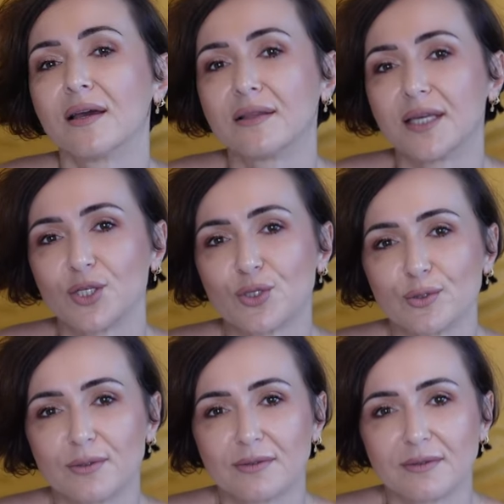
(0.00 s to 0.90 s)
they
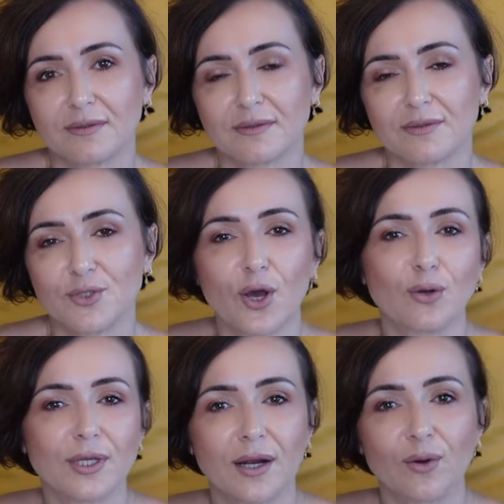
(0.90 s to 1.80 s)
should
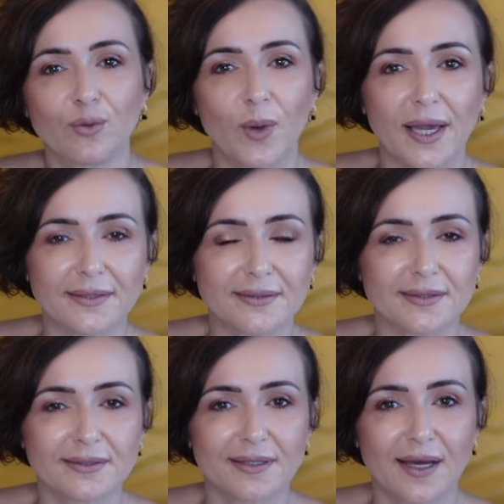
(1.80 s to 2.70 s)
know their own weight
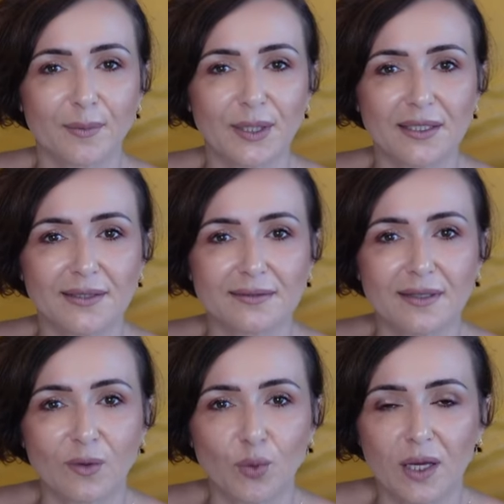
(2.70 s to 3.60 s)
I mean
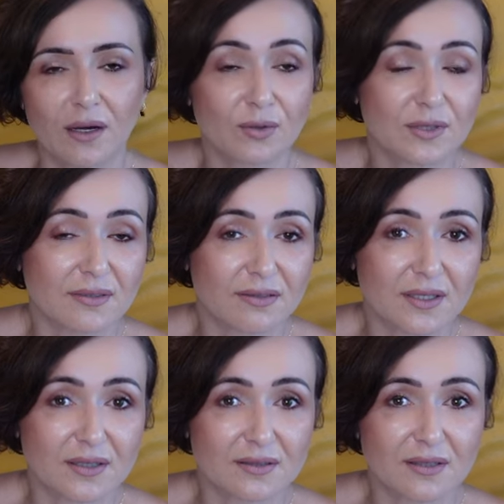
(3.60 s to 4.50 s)
we are all
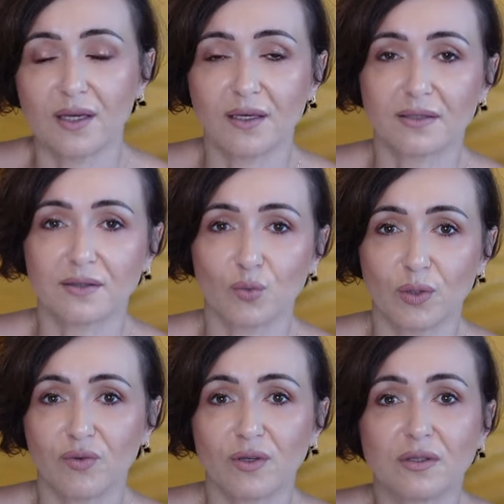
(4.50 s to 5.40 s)
different and we
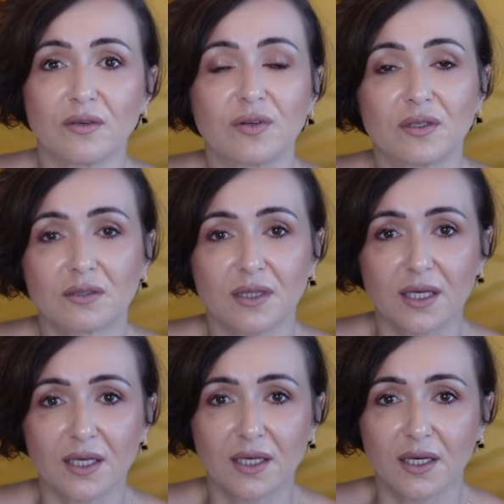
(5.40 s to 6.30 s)
feel
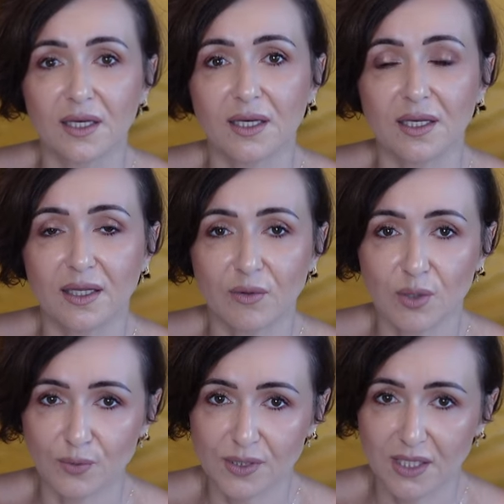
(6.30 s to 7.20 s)
differently in our
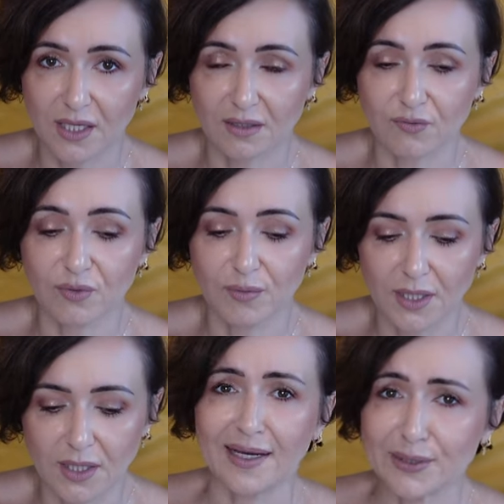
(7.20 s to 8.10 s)
own skin. For
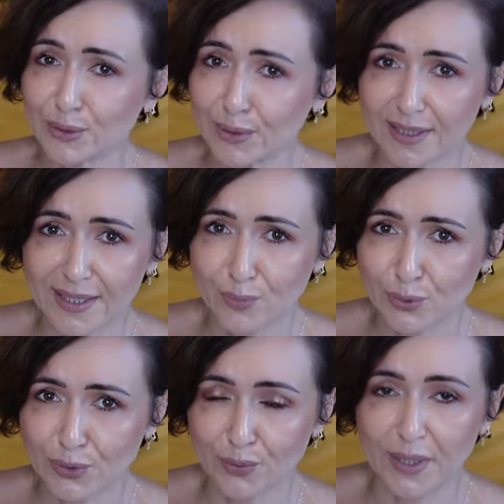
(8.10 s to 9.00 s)
me, I do not like
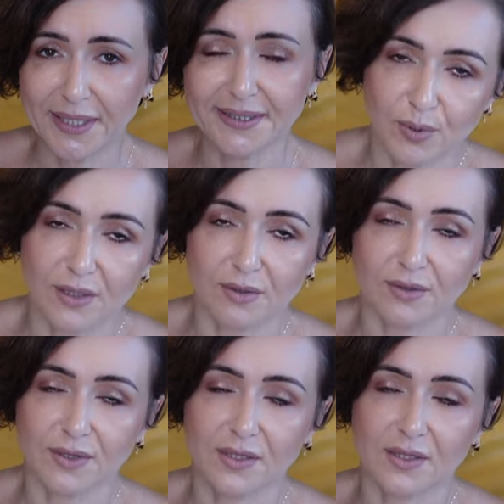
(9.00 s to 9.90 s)
put on weight
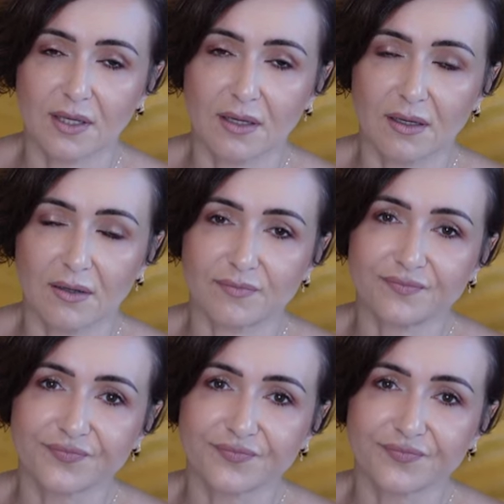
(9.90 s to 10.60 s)
because um,